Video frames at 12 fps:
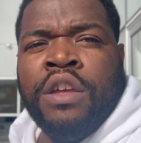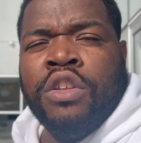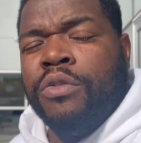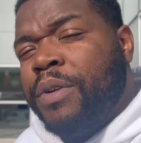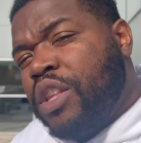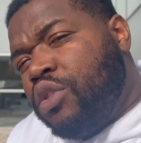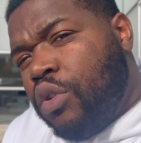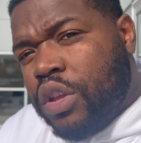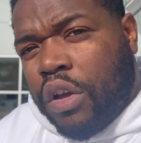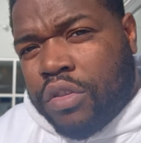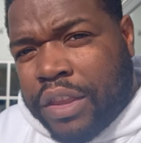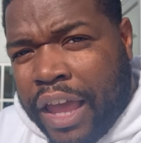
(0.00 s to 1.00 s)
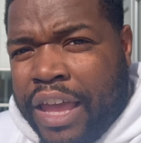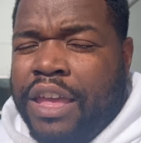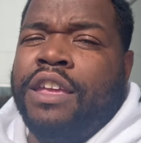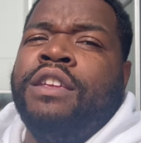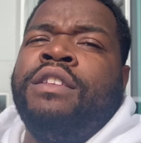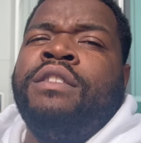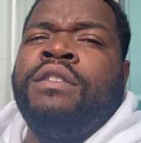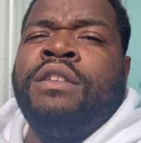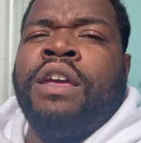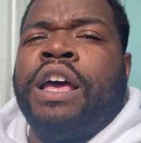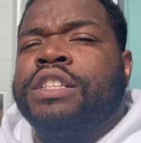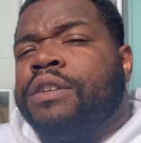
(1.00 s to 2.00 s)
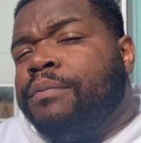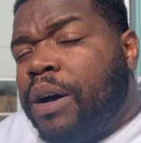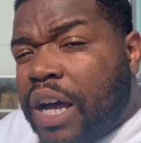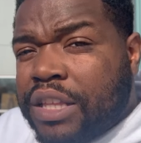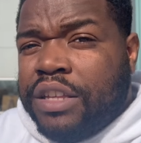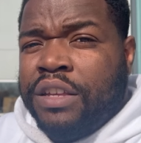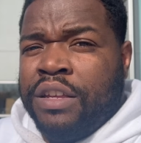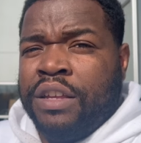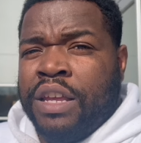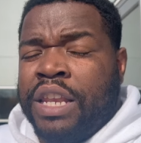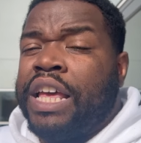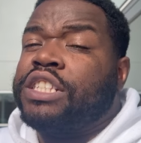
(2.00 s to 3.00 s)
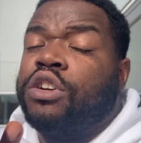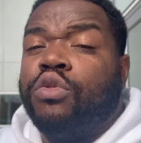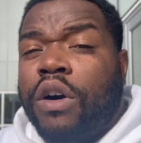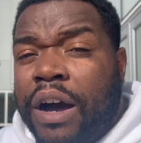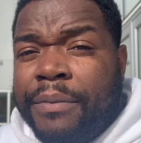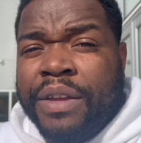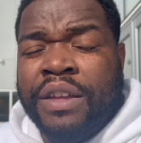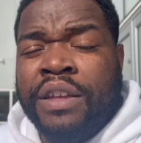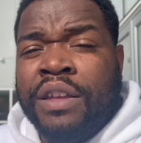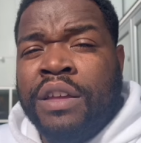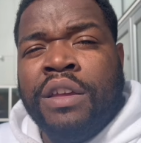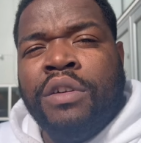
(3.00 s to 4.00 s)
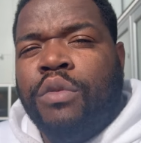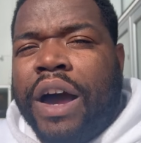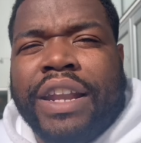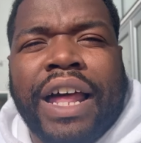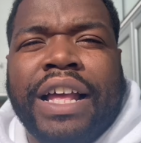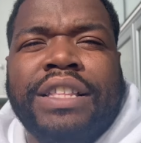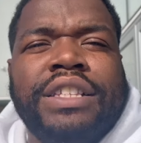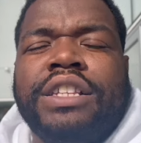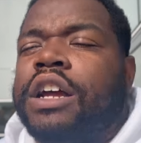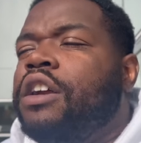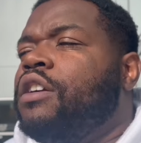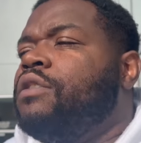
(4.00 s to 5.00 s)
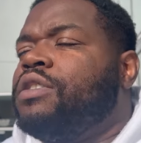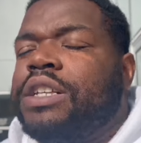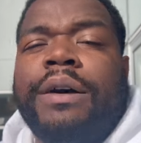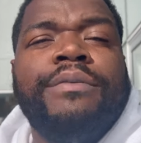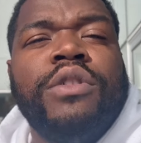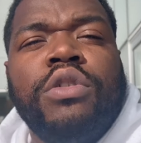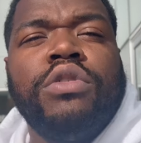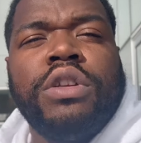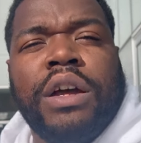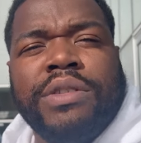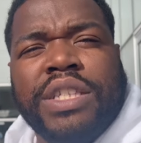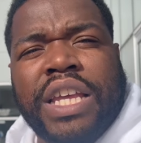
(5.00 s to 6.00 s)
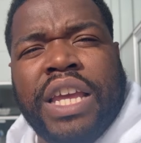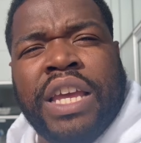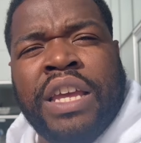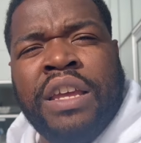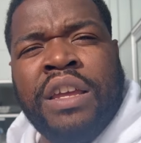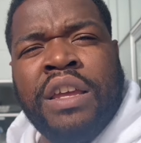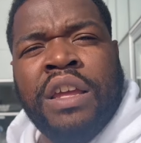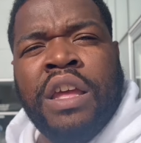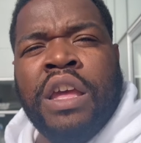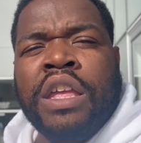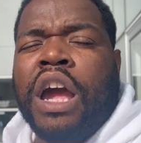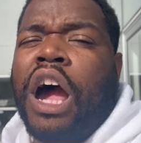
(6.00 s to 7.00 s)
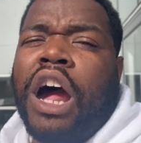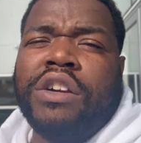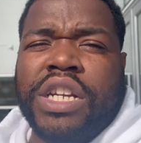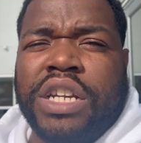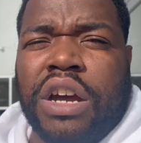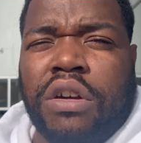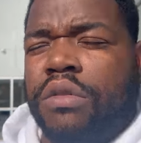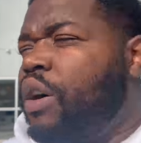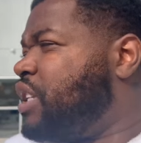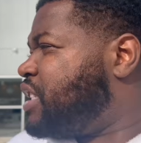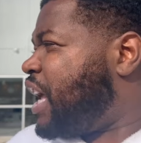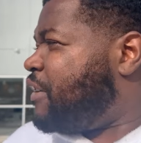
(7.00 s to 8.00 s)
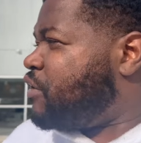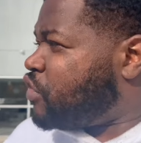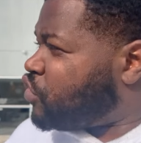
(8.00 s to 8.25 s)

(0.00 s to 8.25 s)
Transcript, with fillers: You've been doing your thing as a mother and as a woman, why not deserve something new? You know what I'm saying? Y'all already know what Zavia was